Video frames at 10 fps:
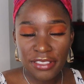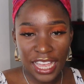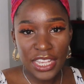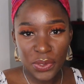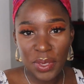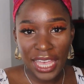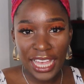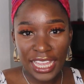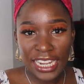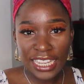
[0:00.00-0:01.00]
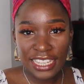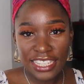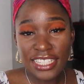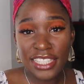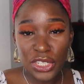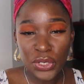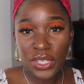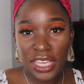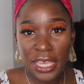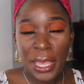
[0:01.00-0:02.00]
flags we had is the
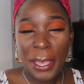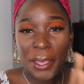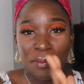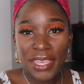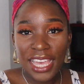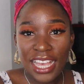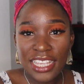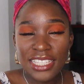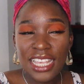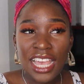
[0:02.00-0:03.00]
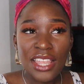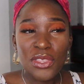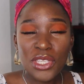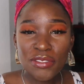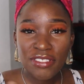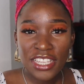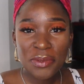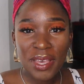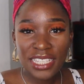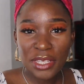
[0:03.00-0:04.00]
cooking, because those
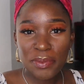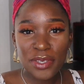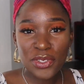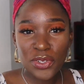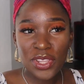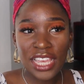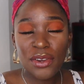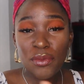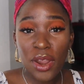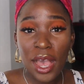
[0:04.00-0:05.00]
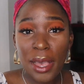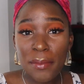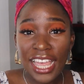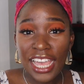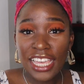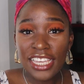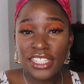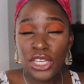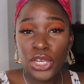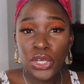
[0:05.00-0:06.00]
flashbacks helped us to know like Rob
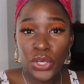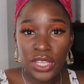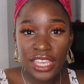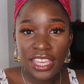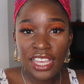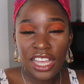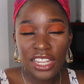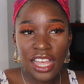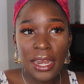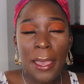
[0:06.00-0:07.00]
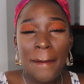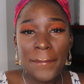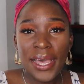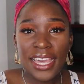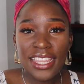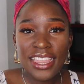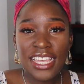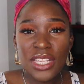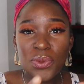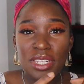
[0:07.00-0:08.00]
liked cooking a lot, but the
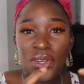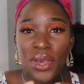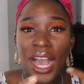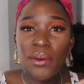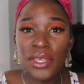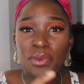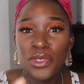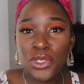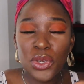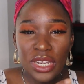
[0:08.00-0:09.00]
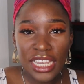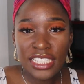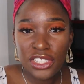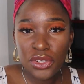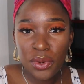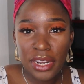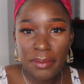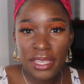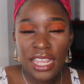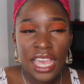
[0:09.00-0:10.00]
thing is we didn't know how it was connected, you know what I
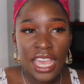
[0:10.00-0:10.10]
mean?